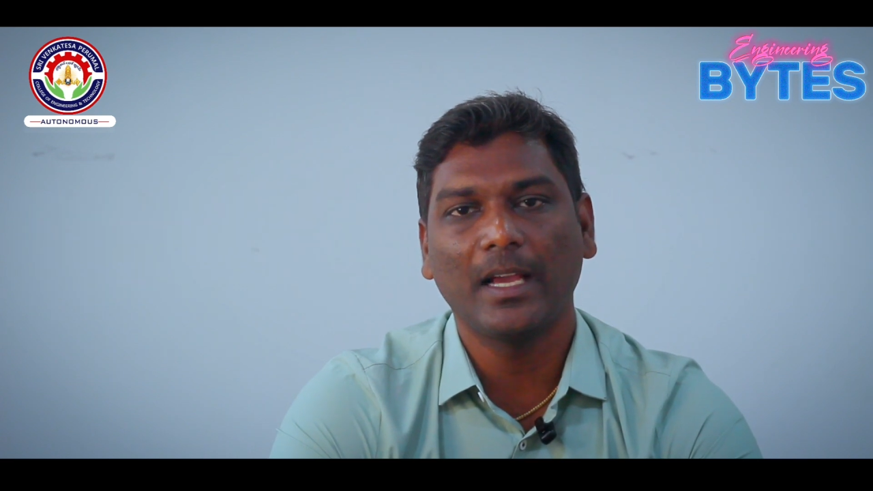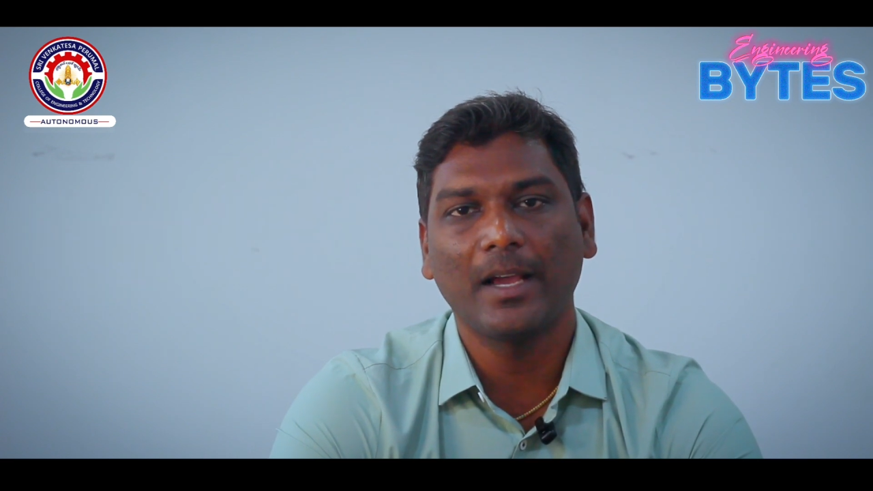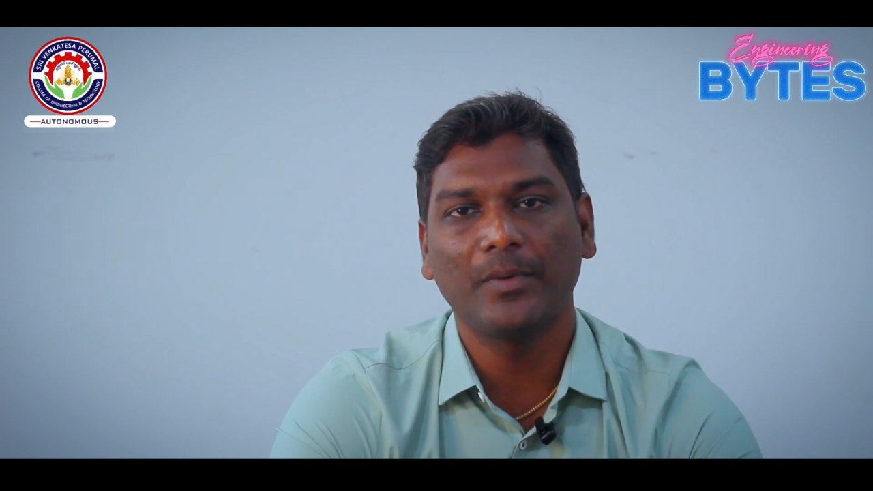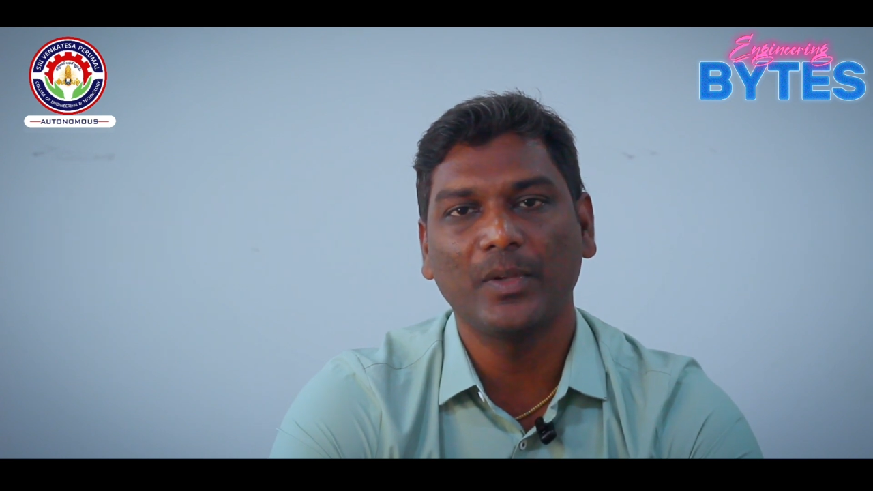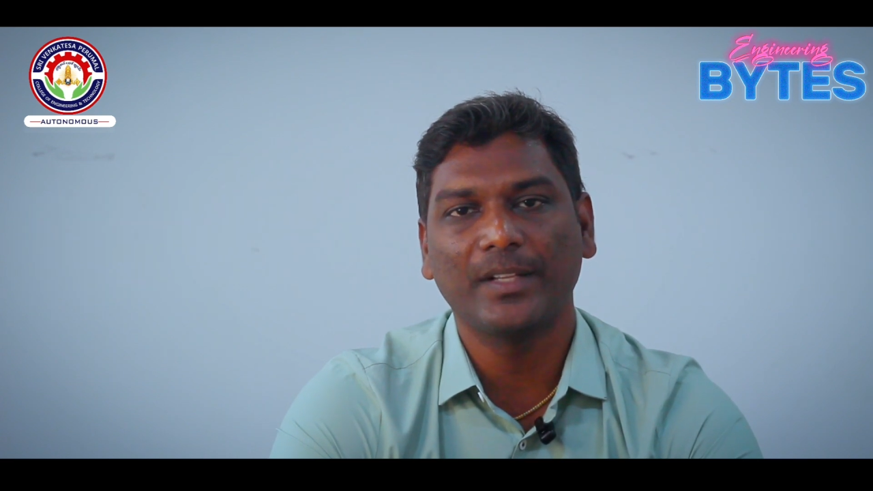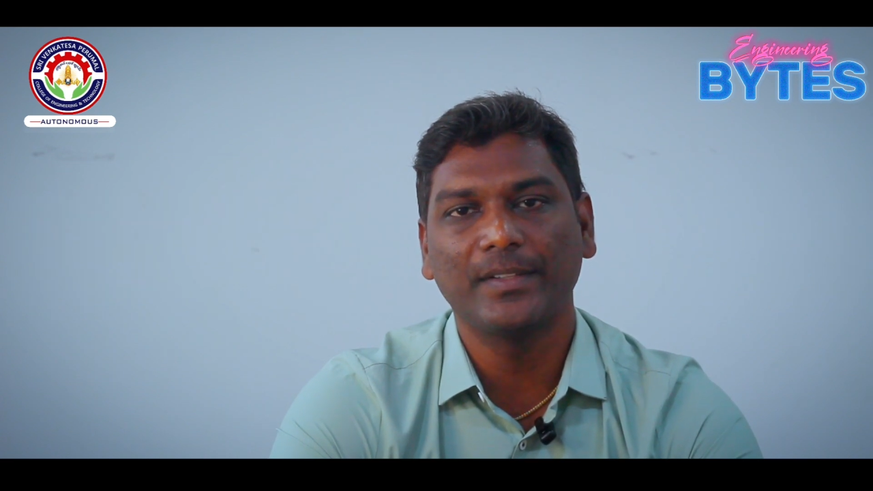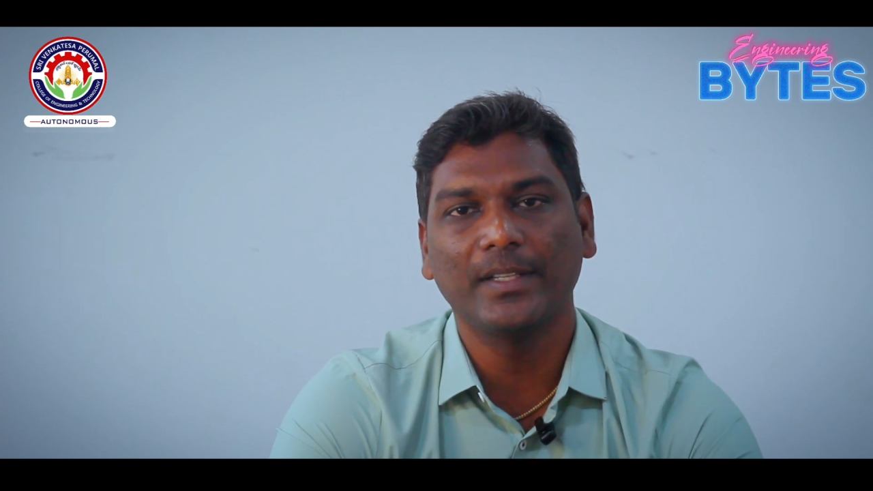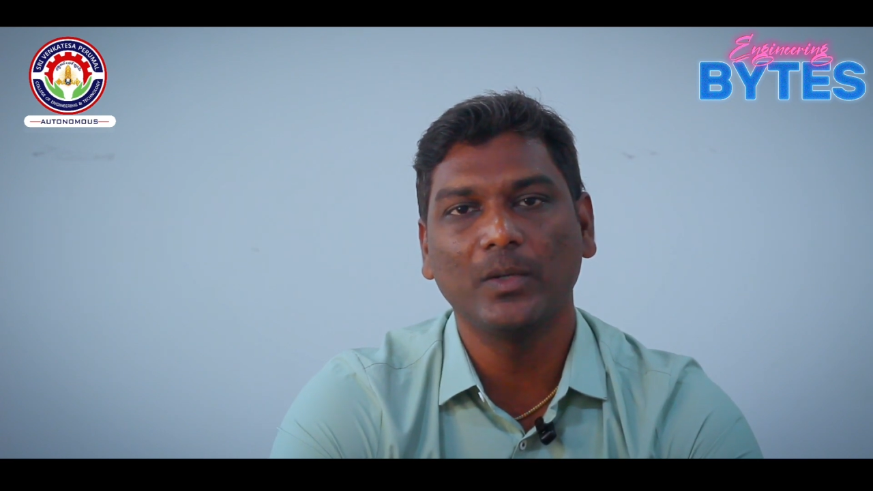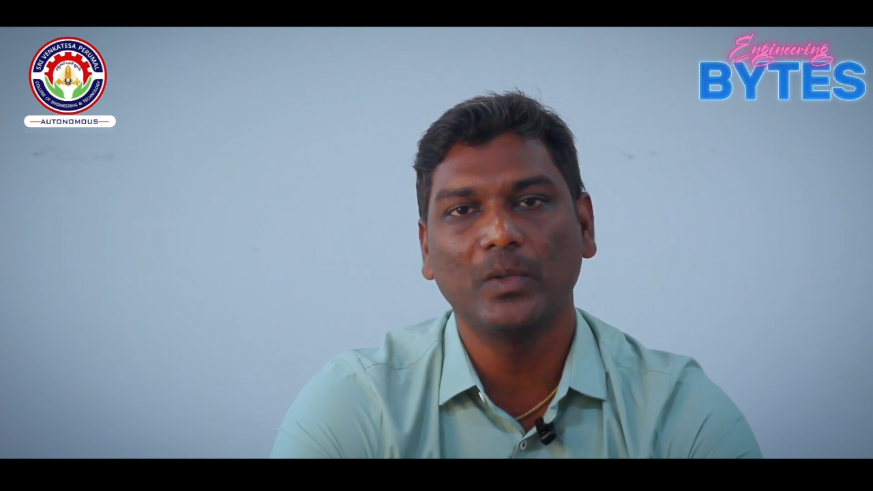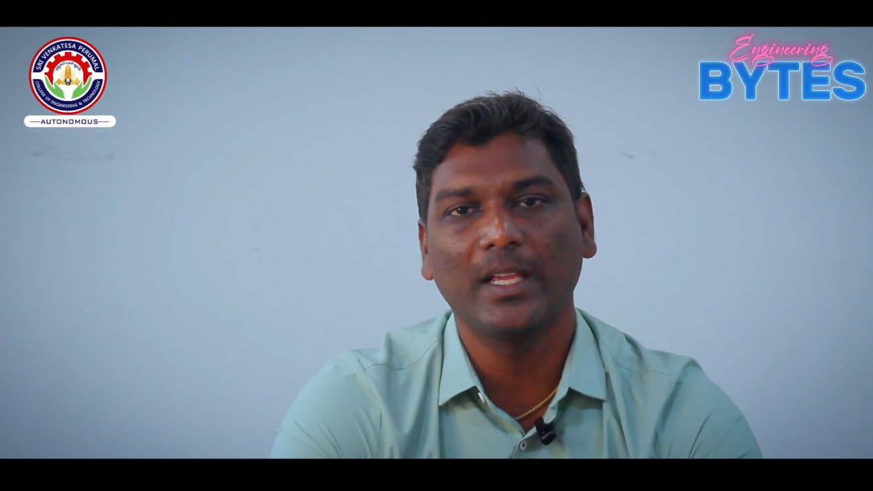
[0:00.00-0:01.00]
have to
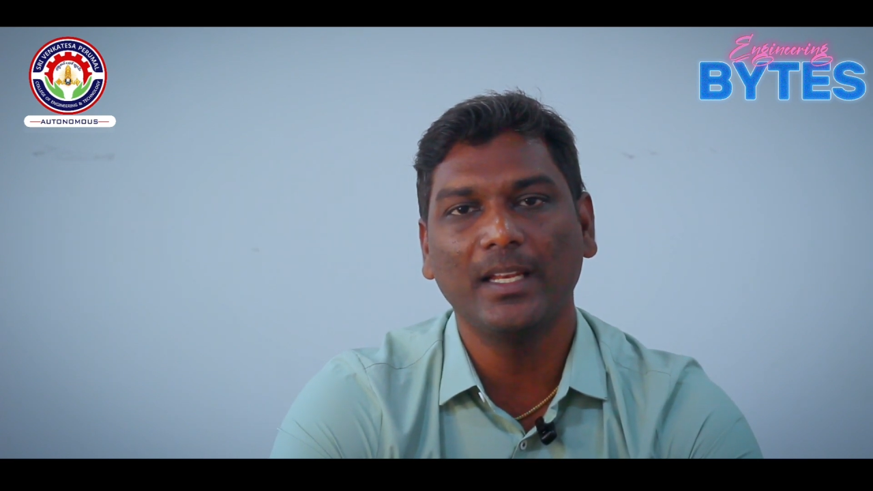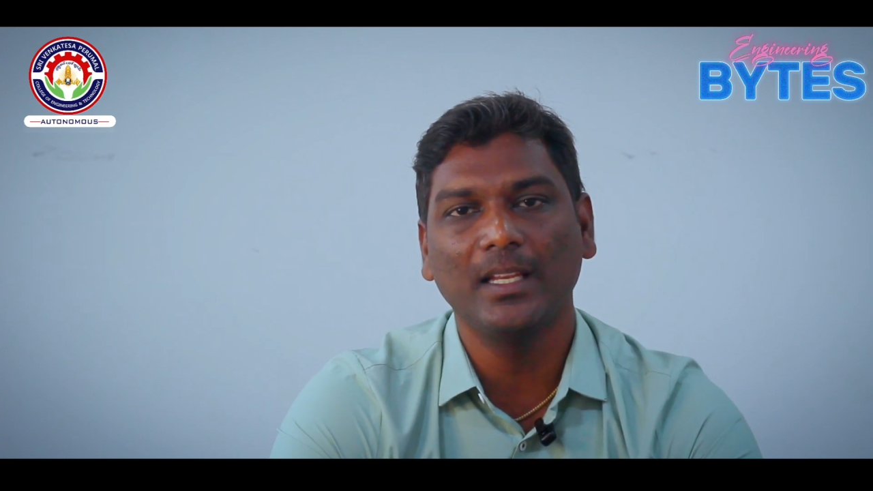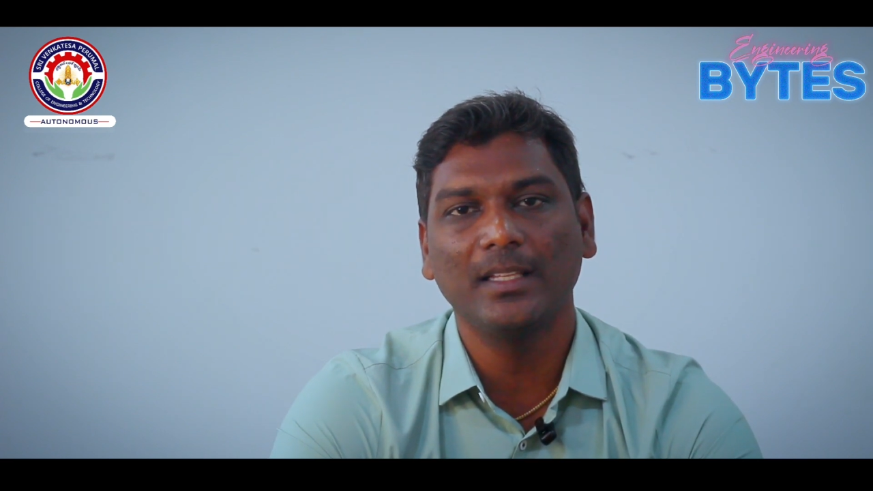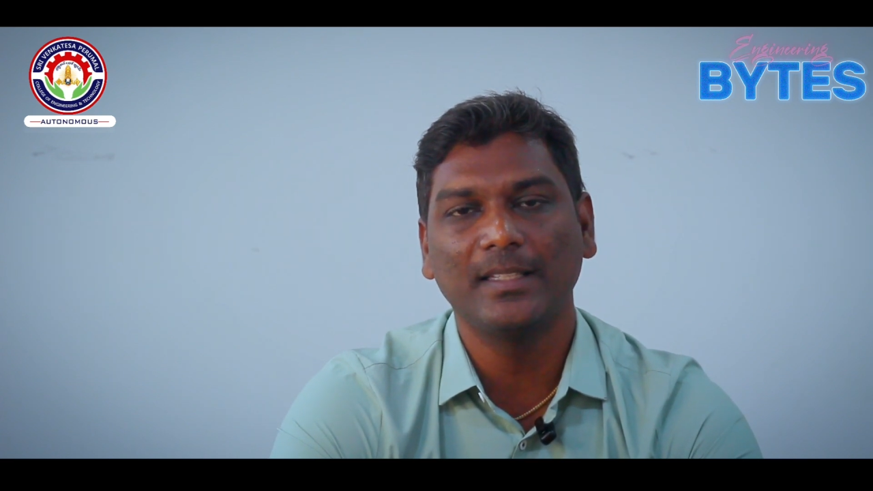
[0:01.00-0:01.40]
execute any